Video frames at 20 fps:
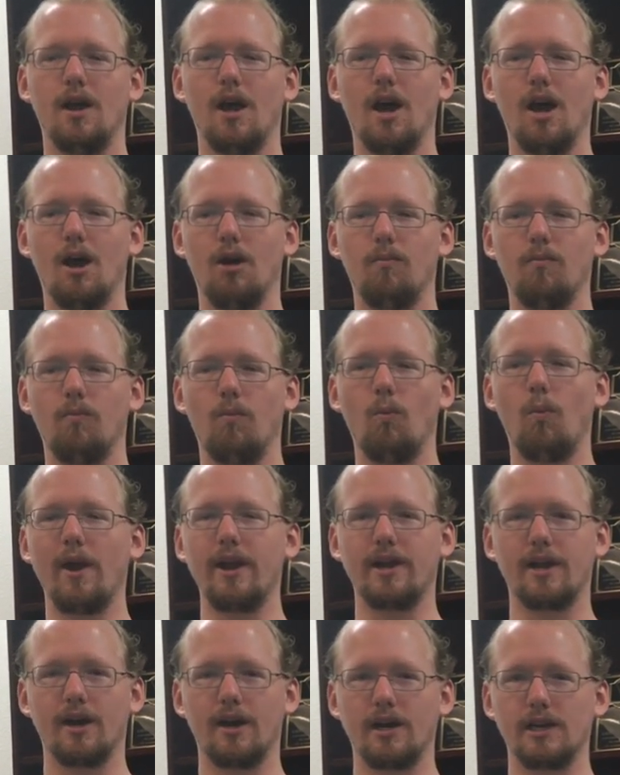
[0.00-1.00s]

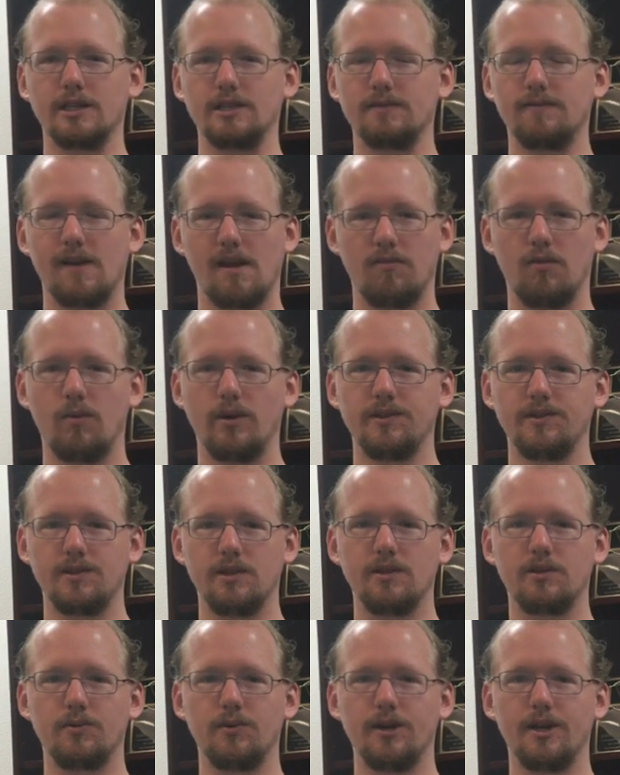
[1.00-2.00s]
WACOG's
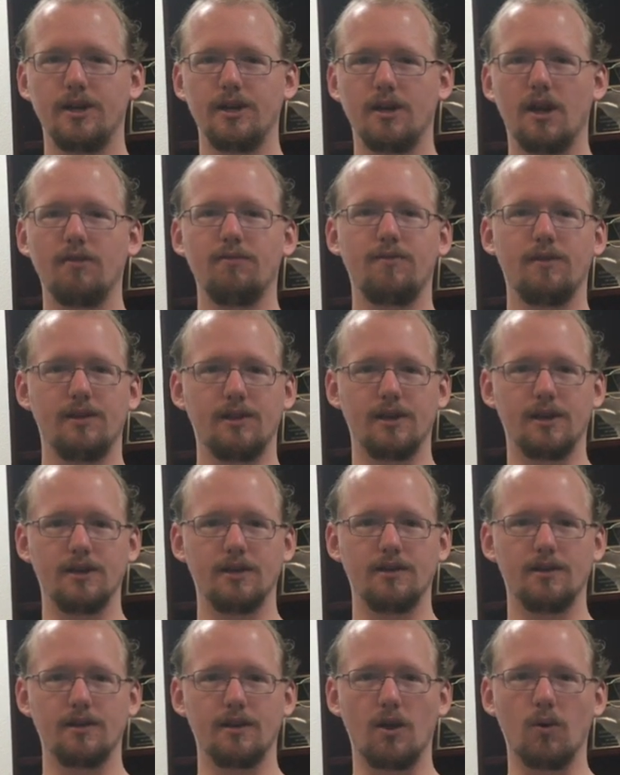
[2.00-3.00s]
501c3 affiliate
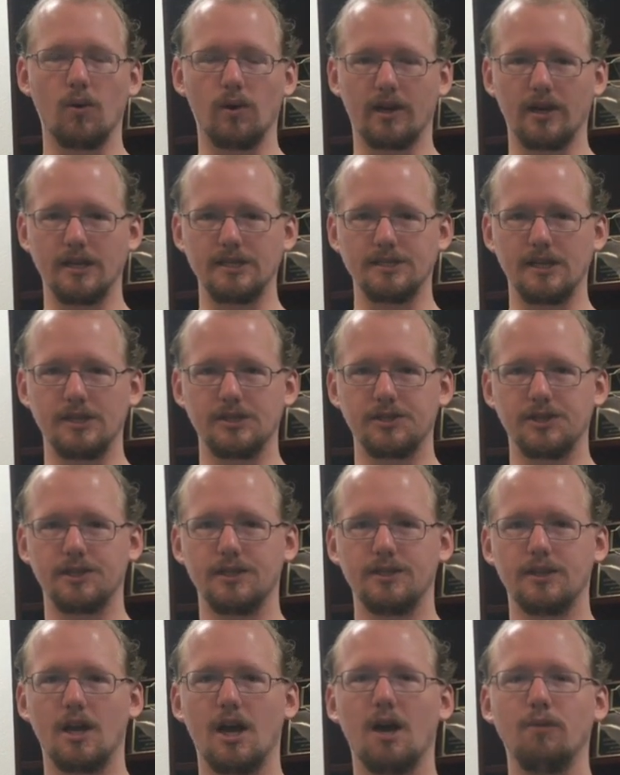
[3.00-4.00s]
organization,